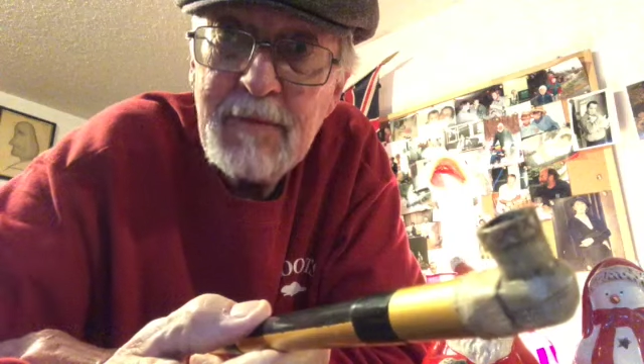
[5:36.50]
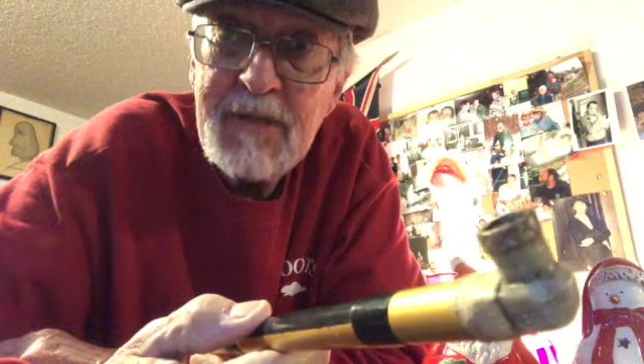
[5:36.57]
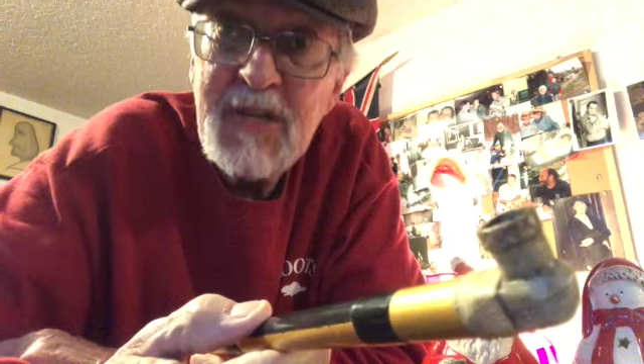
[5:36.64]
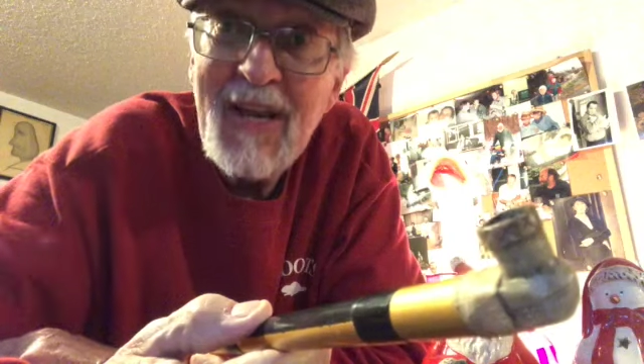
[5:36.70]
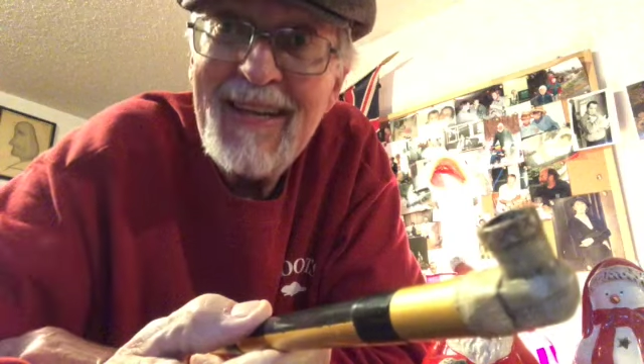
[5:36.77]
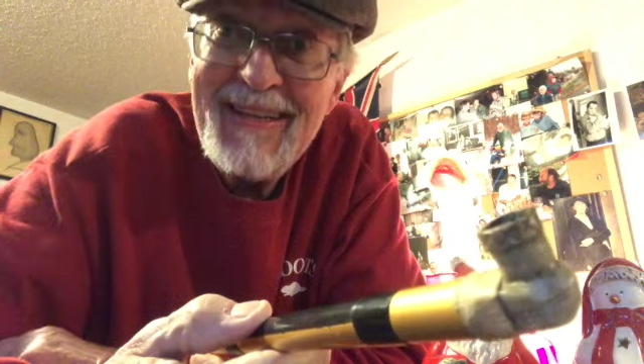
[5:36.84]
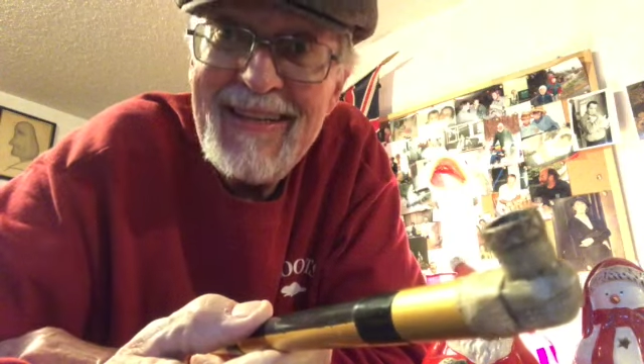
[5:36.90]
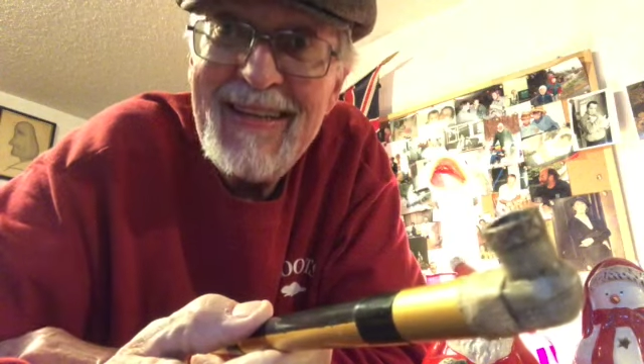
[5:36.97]
was
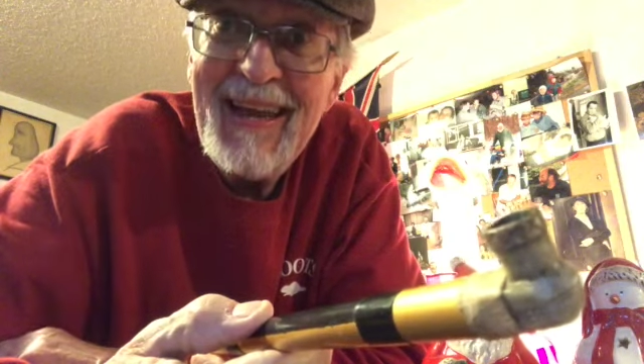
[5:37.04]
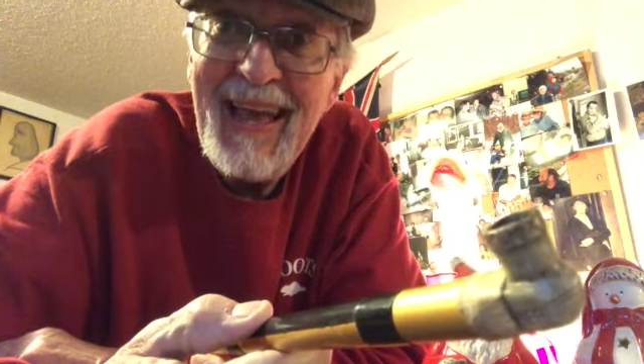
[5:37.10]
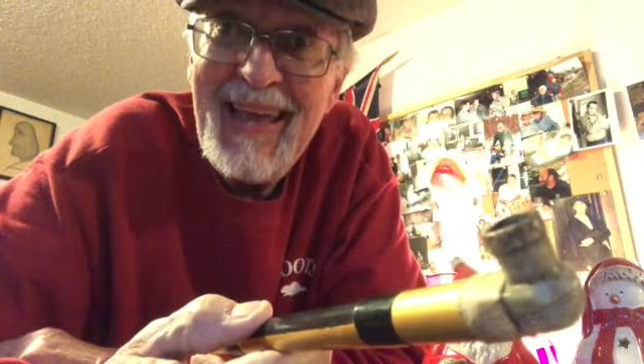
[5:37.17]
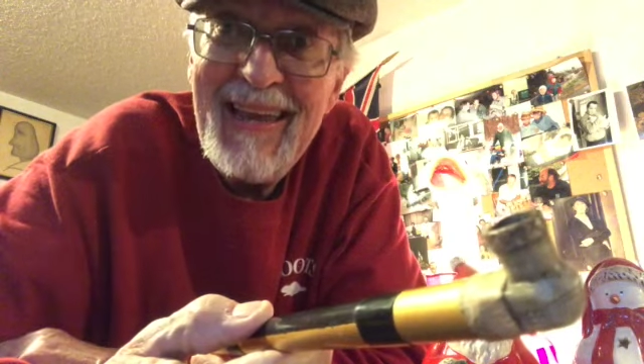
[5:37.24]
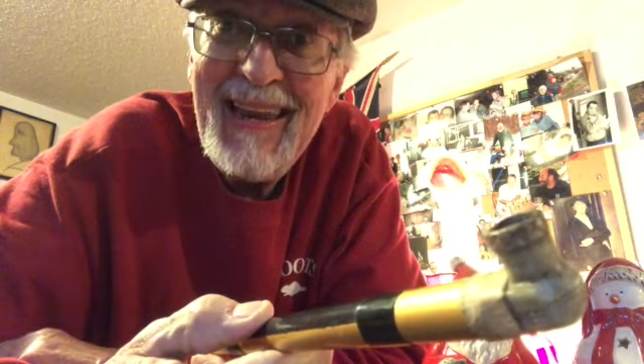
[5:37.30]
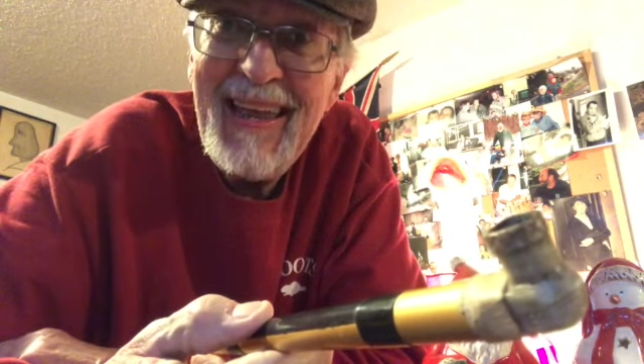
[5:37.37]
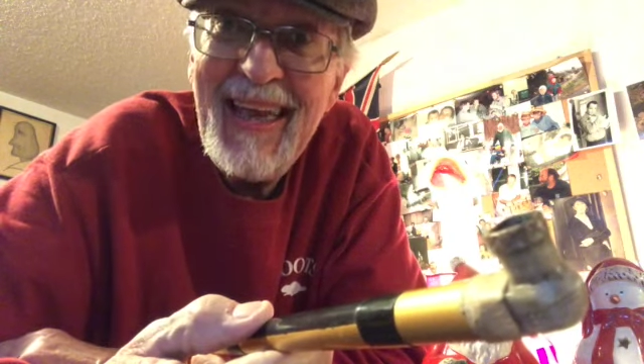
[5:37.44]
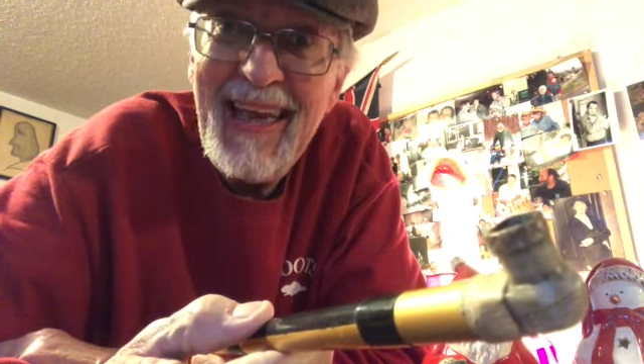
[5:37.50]

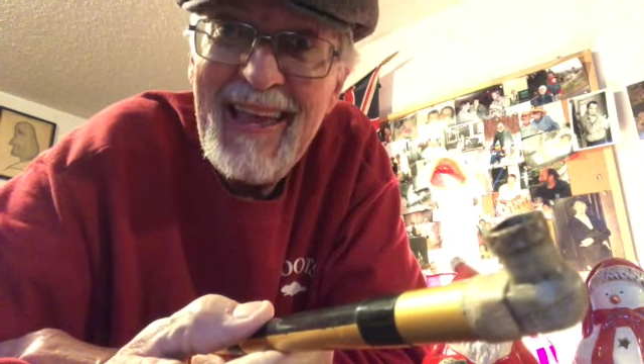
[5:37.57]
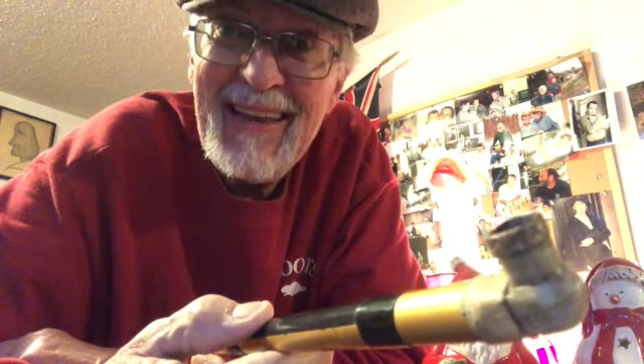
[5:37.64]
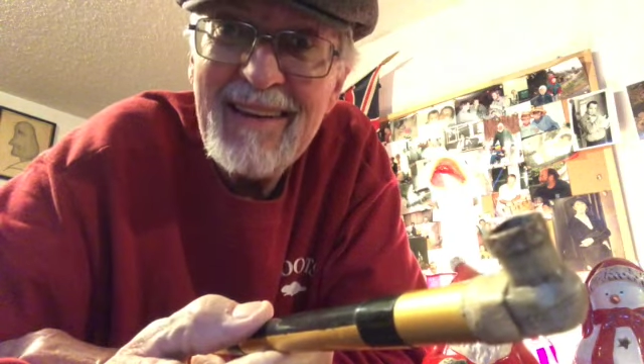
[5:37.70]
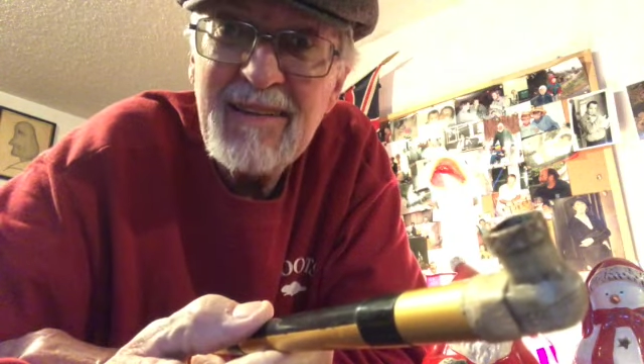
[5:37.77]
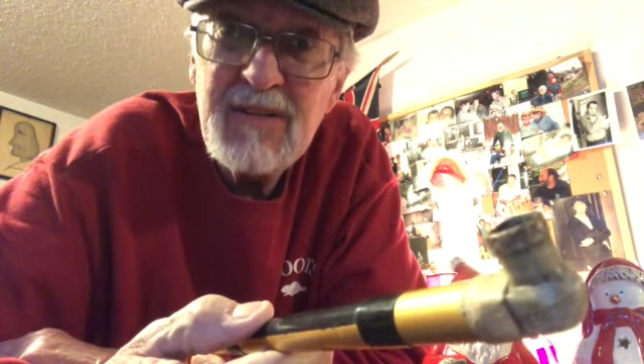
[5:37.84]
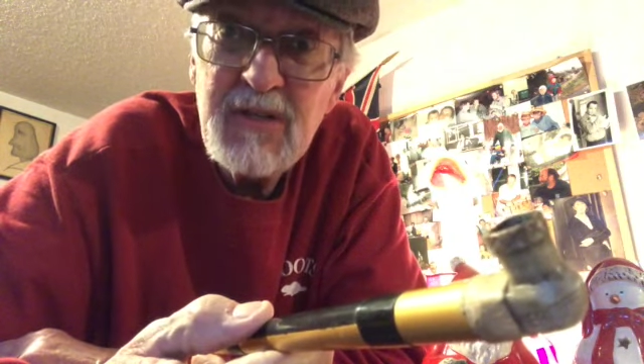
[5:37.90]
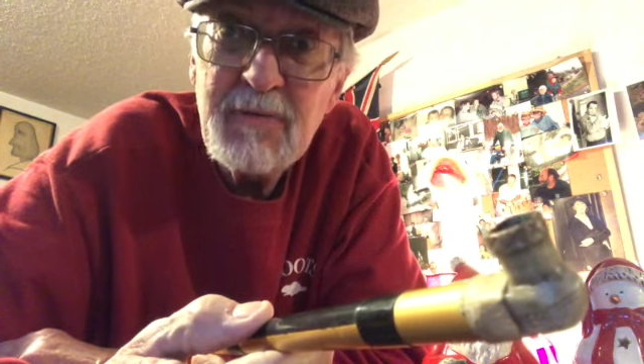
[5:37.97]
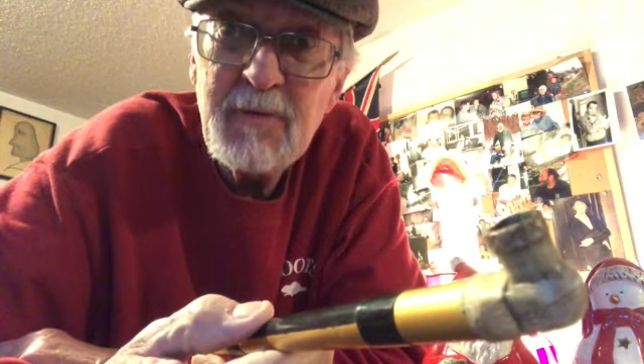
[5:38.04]

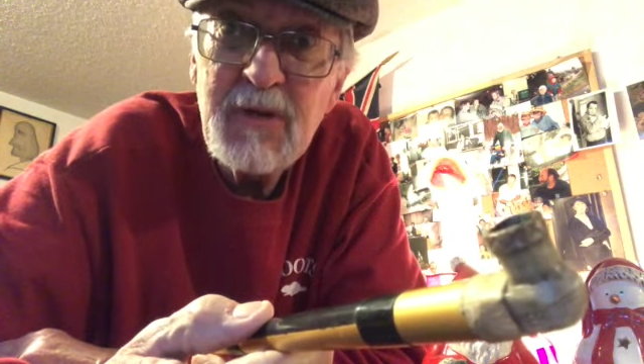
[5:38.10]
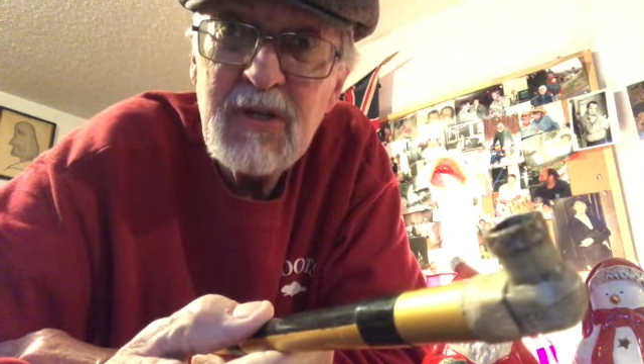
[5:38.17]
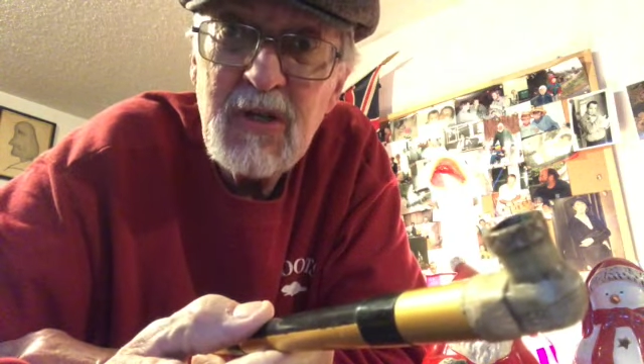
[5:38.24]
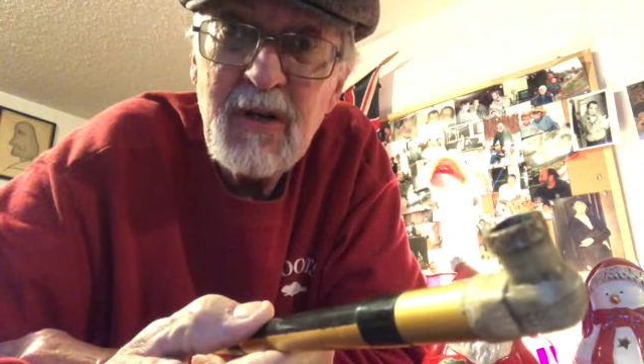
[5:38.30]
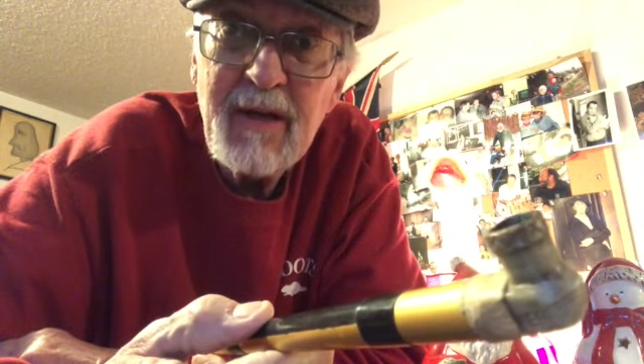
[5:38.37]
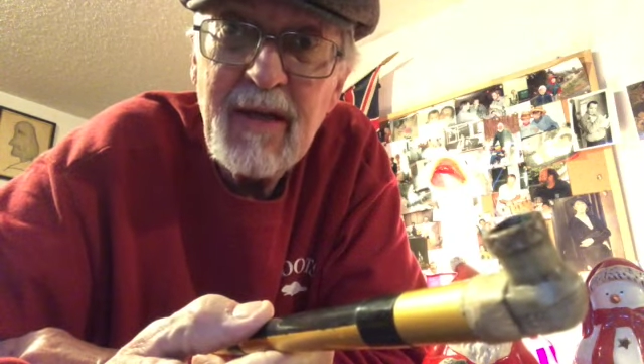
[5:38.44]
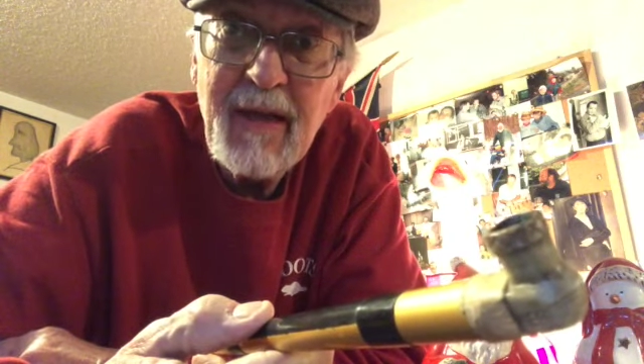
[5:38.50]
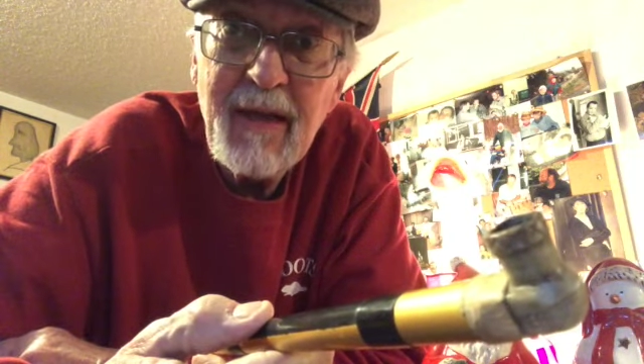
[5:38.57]
1988, so we're
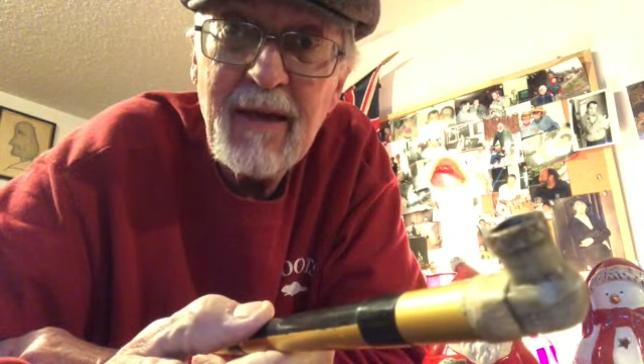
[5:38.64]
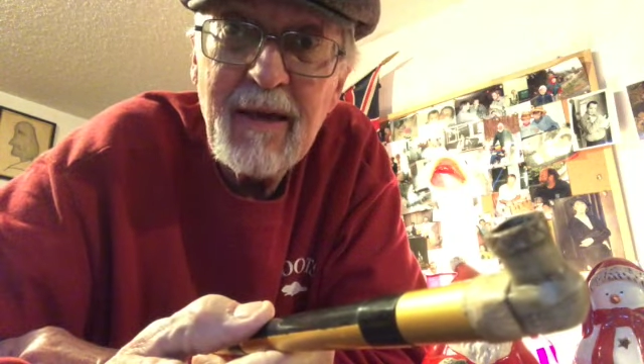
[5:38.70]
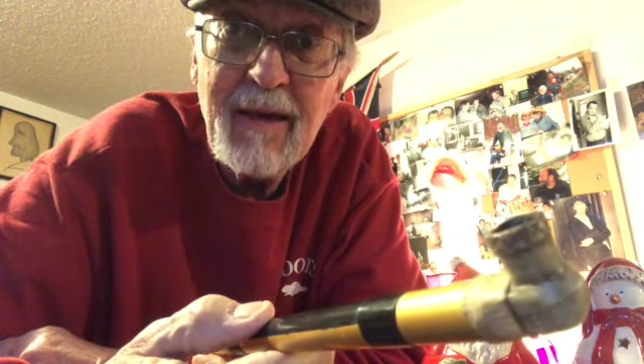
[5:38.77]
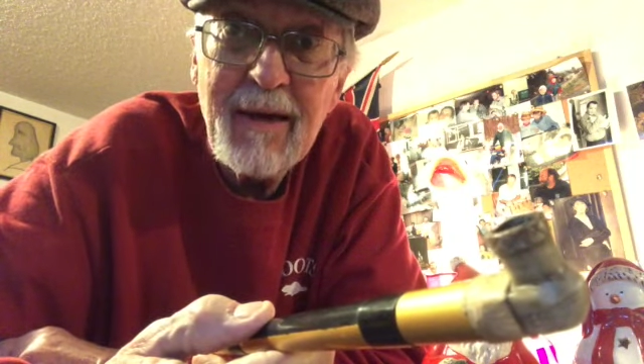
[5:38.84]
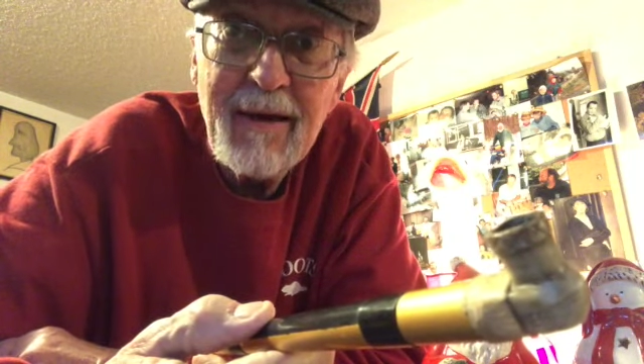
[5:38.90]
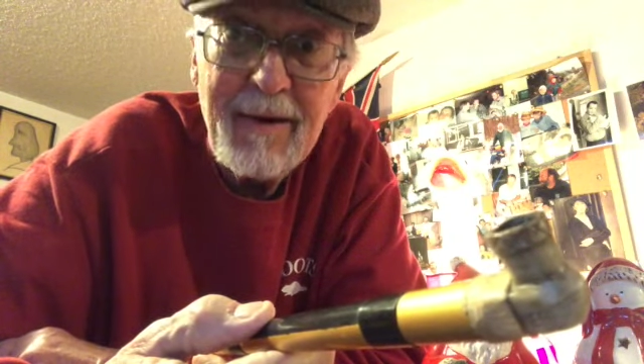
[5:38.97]
talking,